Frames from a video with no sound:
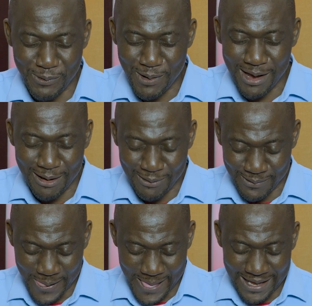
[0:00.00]

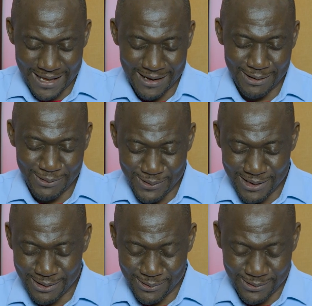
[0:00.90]
Wow.
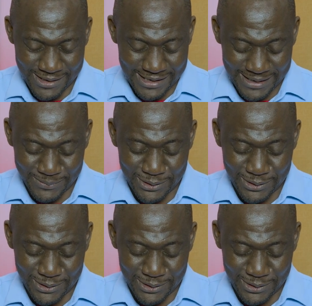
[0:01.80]
Hallelujah, Lord. I'm